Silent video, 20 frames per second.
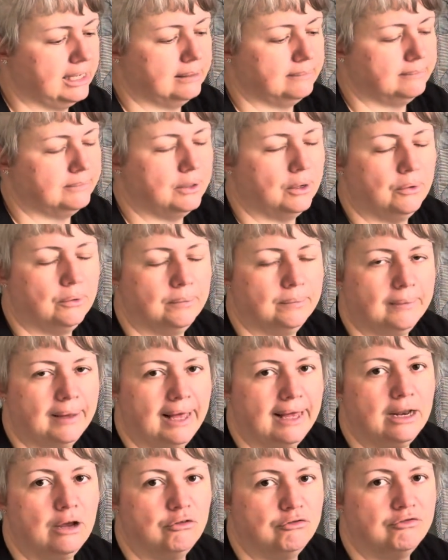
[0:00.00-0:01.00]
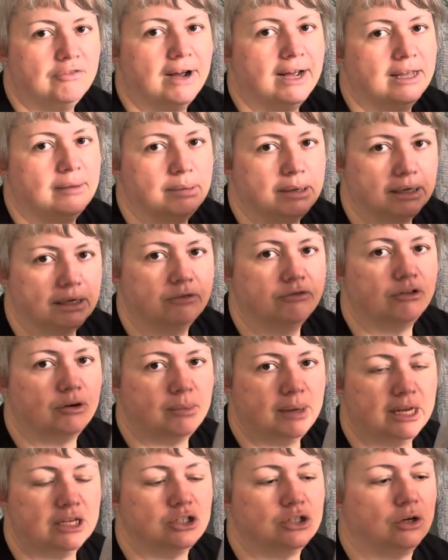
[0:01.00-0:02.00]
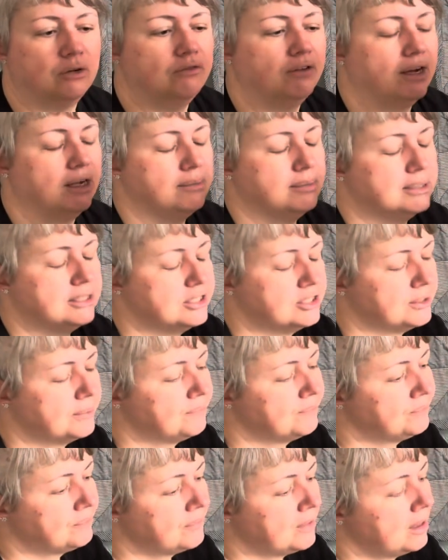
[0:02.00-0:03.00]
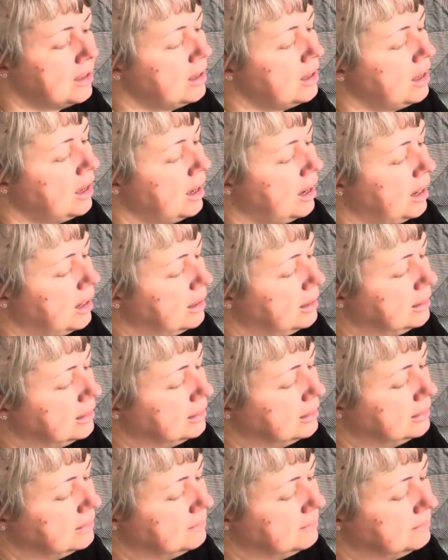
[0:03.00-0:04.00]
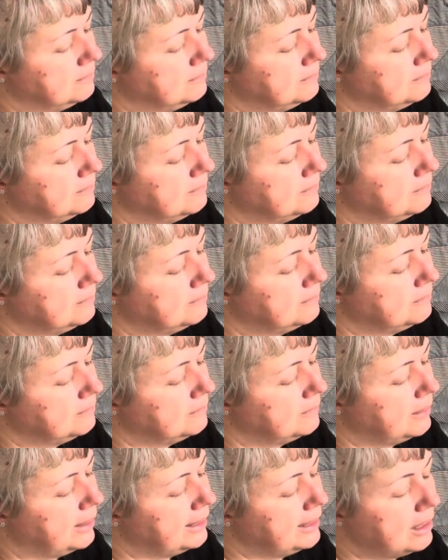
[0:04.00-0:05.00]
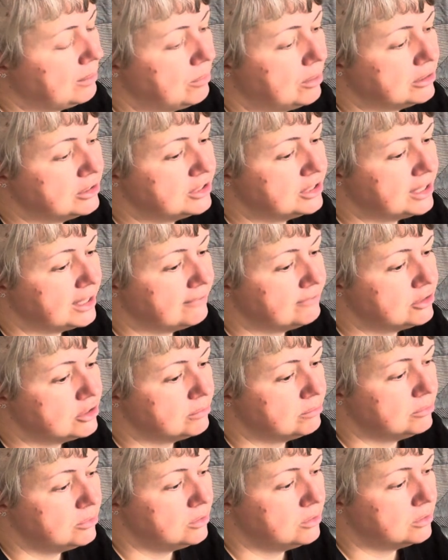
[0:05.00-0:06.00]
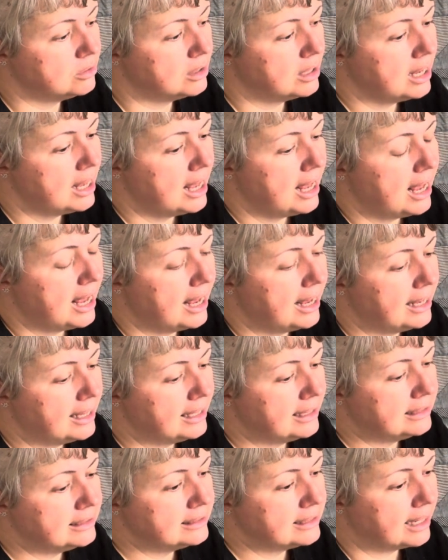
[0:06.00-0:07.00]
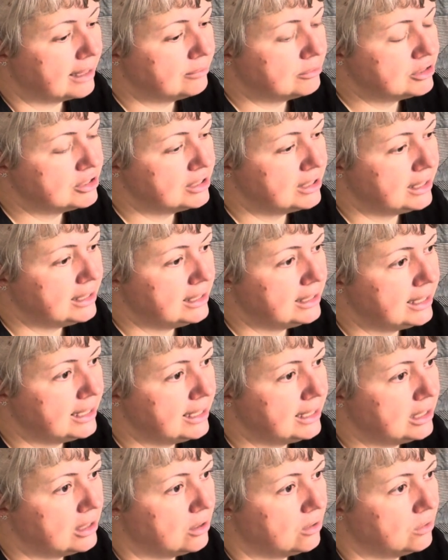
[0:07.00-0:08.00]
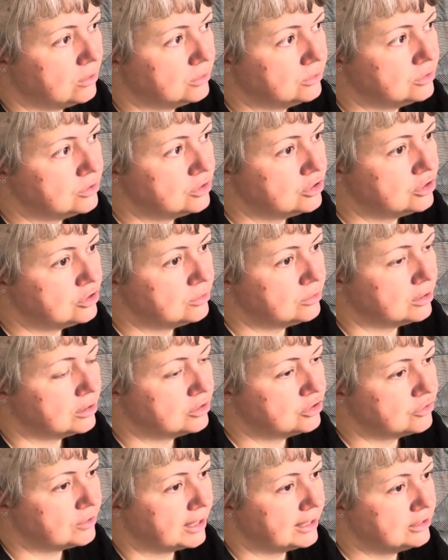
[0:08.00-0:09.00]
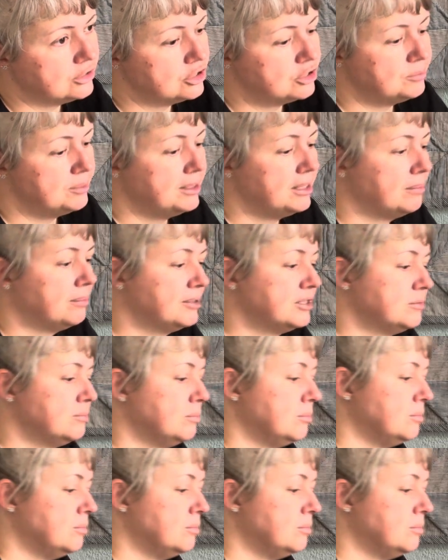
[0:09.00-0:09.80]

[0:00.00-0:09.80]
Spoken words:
no, Hello Fiber from Hedgehog Fibers. And I wanted to have some more. And I was thinking on trying to spin up as